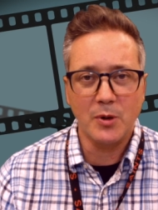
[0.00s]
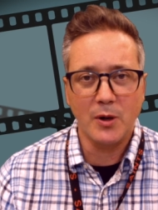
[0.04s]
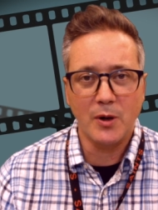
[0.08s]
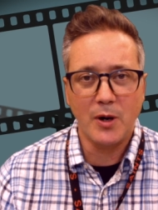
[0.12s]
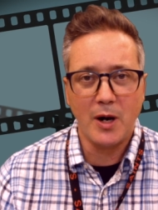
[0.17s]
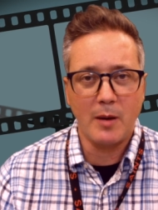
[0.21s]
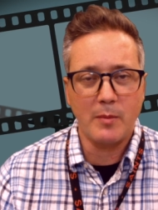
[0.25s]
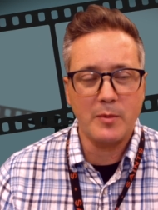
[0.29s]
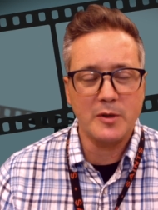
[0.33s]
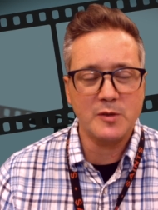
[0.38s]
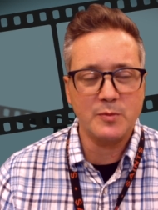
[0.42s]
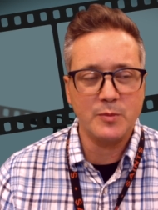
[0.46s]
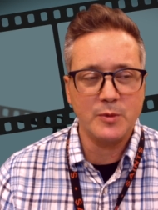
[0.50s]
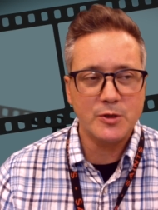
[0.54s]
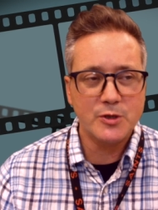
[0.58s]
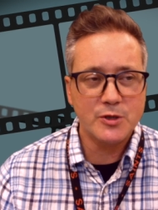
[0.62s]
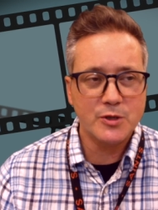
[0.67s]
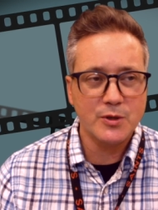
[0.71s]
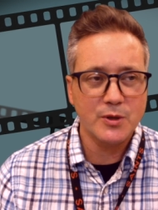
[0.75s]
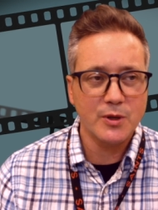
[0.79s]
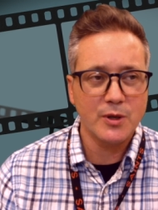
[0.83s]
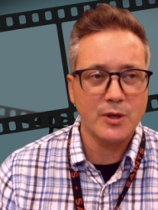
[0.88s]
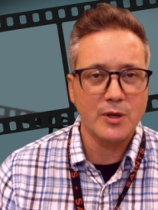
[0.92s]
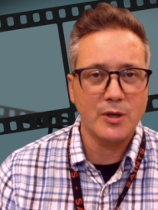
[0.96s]
program has
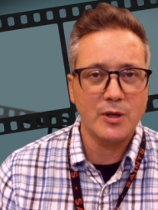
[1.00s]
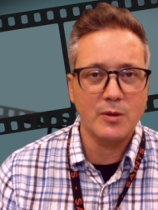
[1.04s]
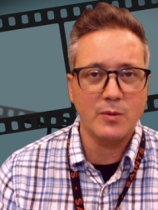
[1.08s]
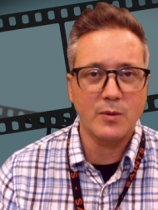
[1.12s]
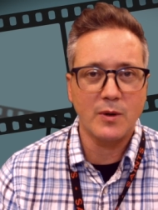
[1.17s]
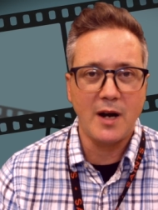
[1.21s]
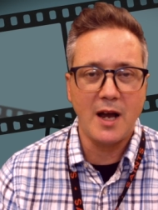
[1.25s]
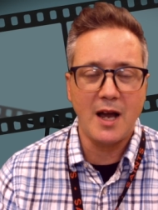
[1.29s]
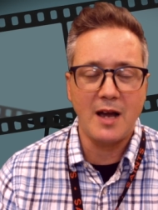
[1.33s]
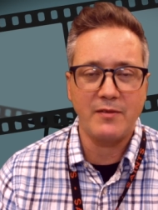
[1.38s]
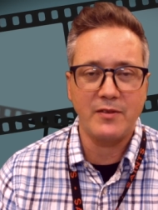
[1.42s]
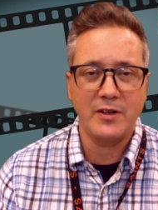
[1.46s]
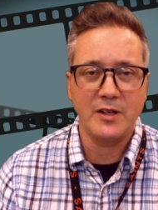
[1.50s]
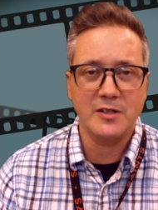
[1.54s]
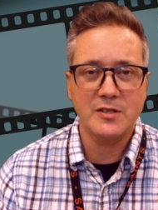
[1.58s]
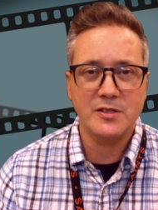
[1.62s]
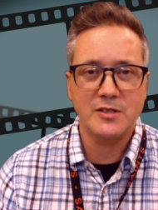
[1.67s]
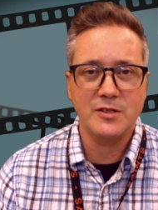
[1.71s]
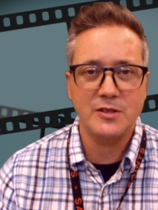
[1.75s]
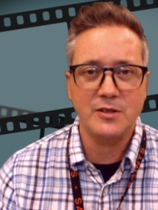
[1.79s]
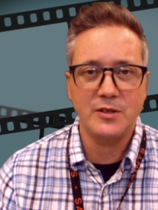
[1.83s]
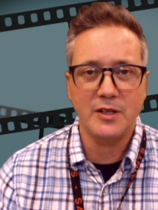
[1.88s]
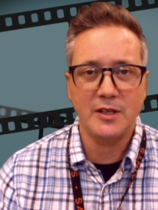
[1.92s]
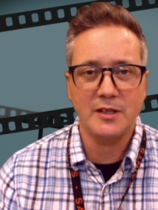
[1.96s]
matured. We're having
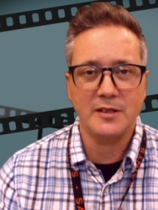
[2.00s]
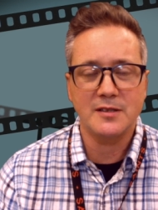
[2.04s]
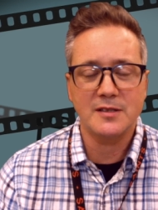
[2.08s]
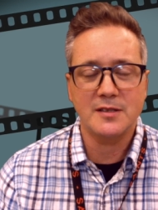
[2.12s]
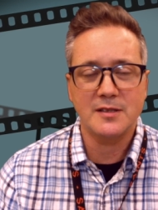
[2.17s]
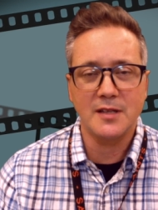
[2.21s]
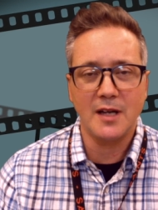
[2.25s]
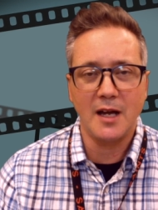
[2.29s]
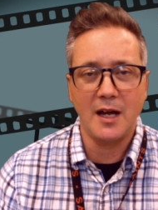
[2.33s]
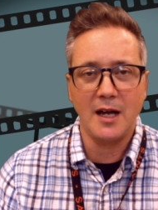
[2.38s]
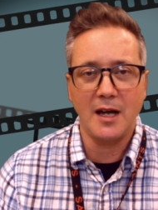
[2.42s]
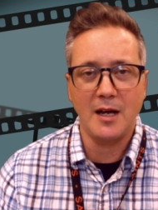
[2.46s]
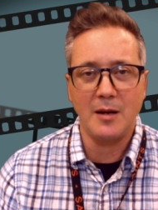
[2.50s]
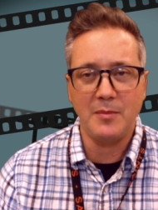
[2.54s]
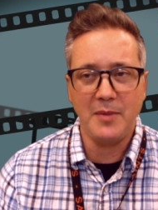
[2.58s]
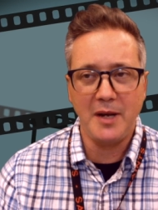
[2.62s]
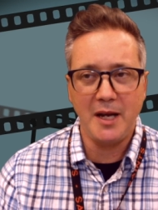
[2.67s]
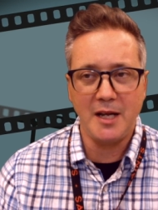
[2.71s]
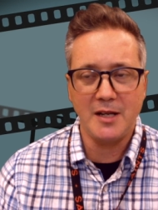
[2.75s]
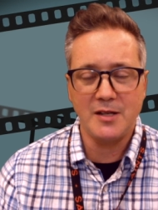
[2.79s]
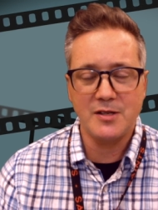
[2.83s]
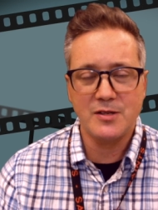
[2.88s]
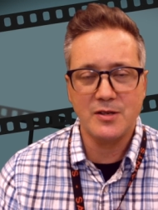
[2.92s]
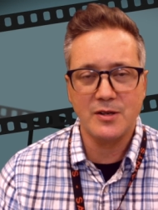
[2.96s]
students
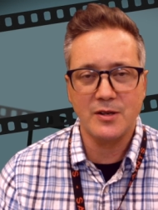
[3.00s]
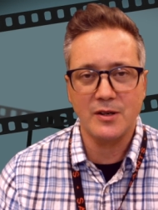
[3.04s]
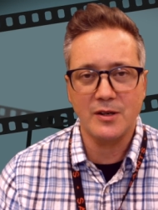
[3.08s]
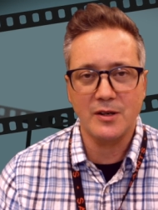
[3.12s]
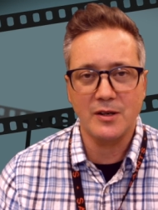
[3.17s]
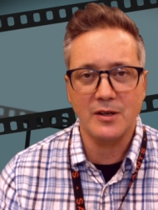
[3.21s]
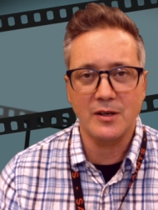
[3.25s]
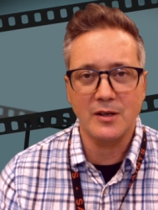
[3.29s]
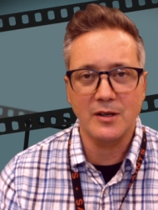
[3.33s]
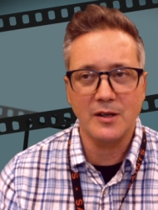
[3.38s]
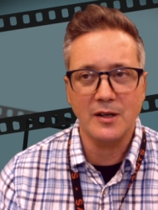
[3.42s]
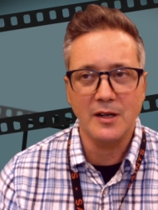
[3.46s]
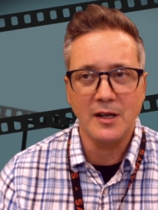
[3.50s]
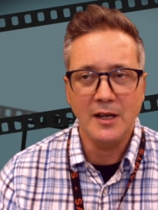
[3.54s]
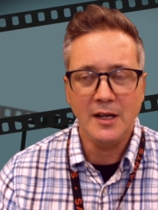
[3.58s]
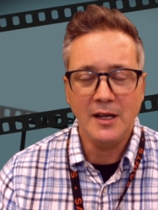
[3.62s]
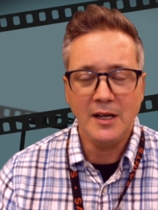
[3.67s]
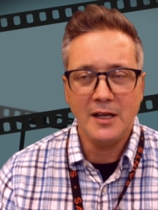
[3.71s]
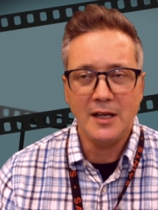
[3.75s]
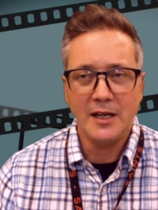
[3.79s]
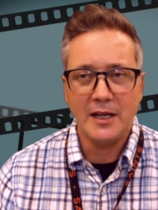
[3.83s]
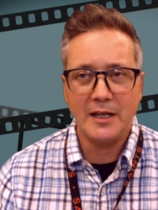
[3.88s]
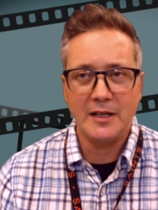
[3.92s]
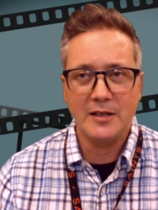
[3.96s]
enter
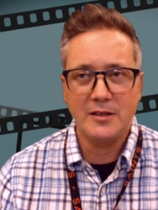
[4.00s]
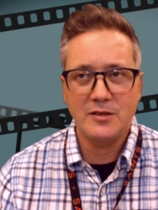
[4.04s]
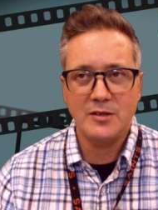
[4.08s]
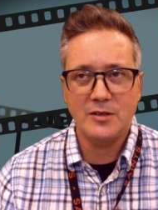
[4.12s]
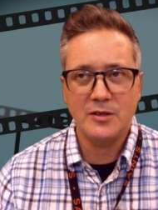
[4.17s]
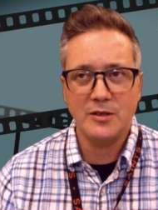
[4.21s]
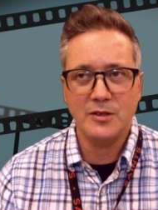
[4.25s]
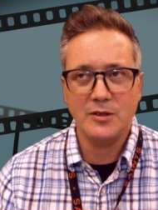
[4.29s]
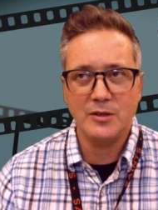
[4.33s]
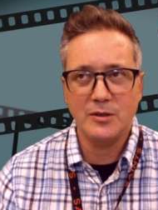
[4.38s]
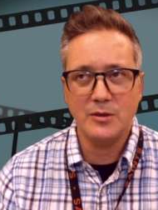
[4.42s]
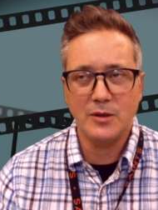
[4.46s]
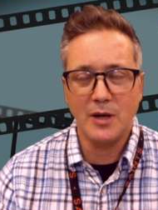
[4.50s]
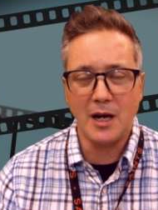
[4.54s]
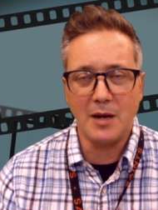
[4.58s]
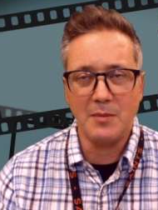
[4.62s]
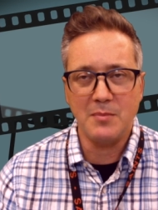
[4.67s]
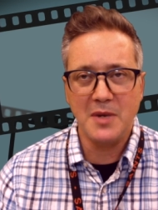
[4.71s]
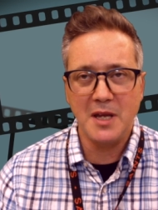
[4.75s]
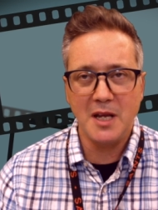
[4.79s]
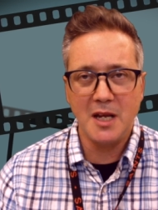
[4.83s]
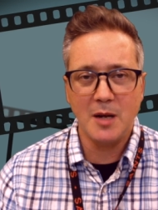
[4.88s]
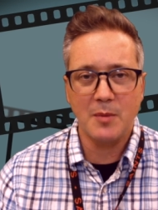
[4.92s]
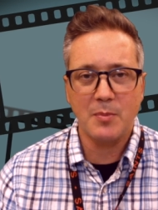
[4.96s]
into
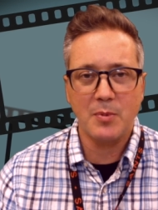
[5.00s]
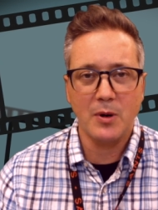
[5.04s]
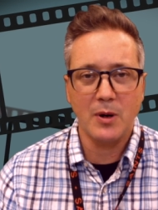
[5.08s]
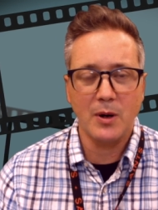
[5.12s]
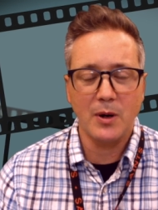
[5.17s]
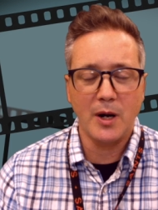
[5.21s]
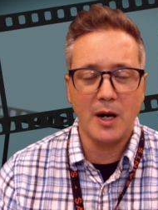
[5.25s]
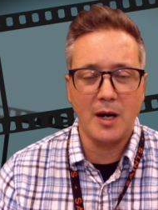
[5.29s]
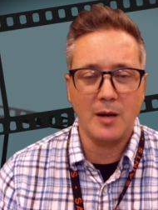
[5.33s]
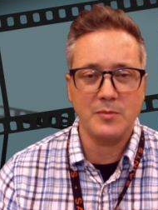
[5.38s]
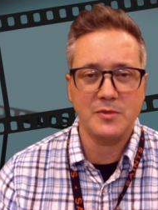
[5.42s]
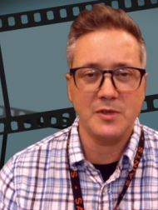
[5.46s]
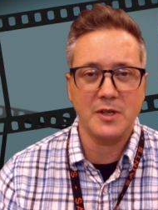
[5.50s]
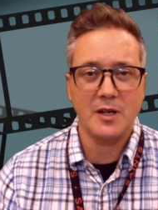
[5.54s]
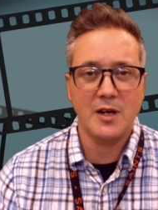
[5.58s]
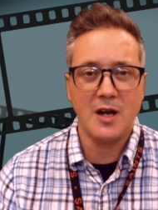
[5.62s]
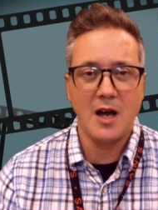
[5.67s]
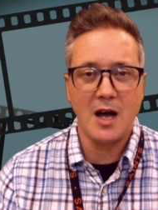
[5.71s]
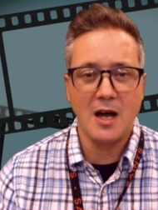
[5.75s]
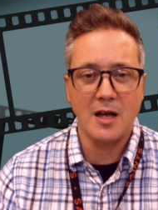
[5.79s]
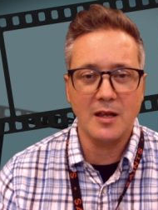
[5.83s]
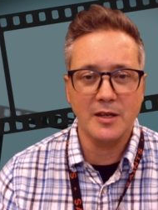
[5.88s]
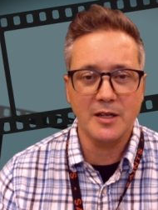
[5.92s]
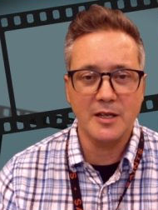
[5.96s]
media programs in
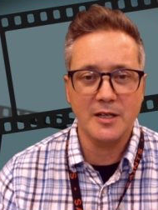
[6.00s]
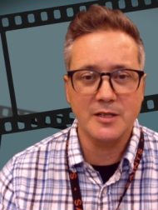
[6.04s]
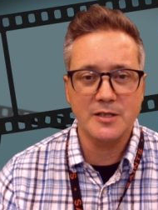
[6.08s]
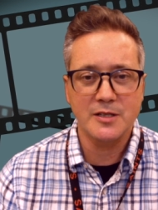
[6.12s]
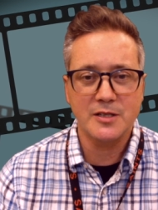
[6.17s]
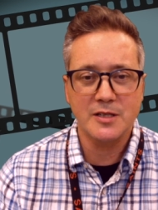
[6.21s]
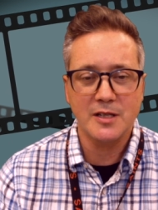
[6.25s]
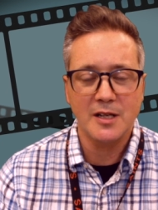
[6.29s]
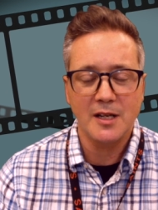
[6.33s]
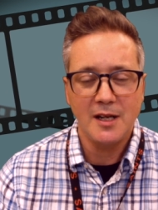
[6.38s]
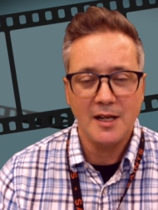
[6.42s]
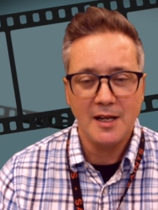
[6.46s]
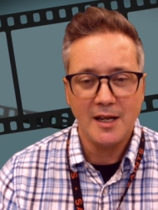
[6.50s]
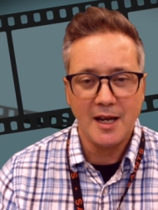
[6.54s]
college,